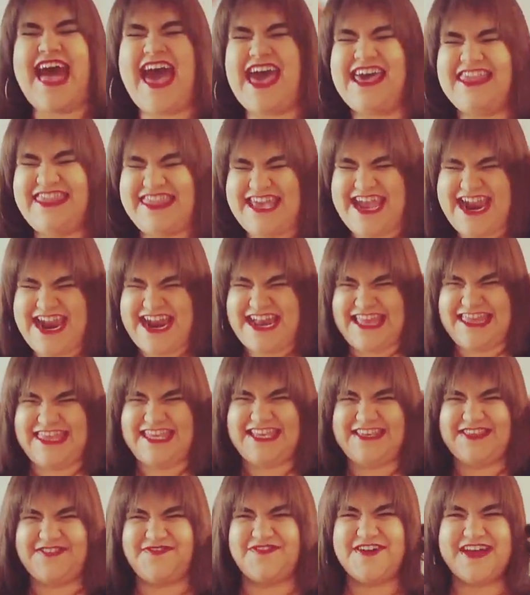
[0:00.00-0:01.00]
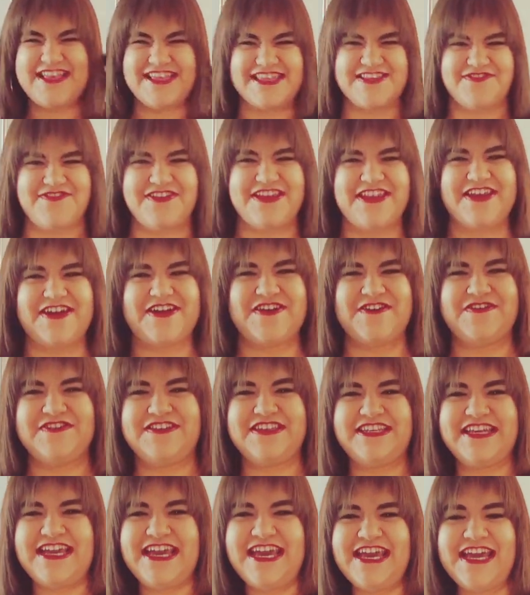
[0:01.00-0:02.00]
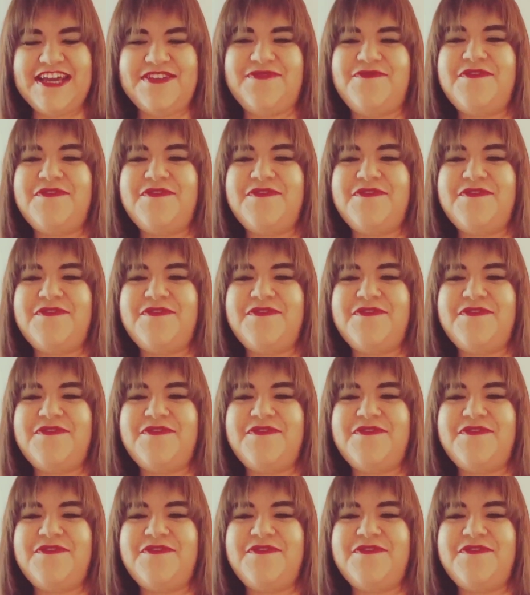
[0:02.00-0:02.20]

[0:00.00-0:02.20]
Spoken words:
out there, this was the video of today.